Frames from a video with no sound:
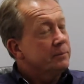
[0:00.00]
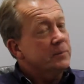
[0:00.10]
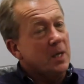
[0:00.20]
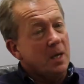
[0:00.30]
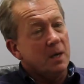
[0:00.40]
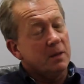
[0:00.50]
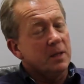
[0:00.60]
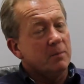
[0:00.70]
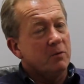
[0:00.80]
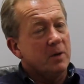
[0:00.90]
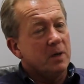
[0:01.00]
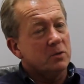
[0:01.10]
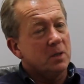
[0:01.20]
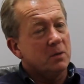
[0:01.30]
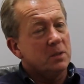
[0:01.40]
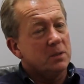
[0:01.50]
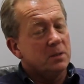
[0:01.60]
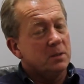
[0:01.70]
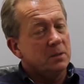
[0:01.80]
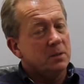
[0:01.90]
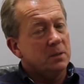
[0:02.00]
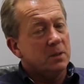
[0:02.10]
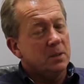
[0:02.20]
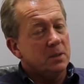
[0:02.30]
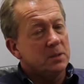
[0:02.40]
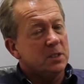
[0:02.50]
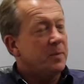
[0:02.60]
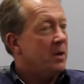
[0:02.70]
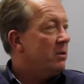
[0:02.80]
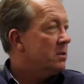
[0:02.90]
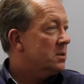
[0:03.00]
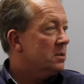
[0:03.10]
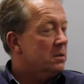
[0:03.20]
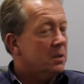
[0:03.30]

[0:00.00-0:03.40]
Yeah, and I think Mourinho showed his experience and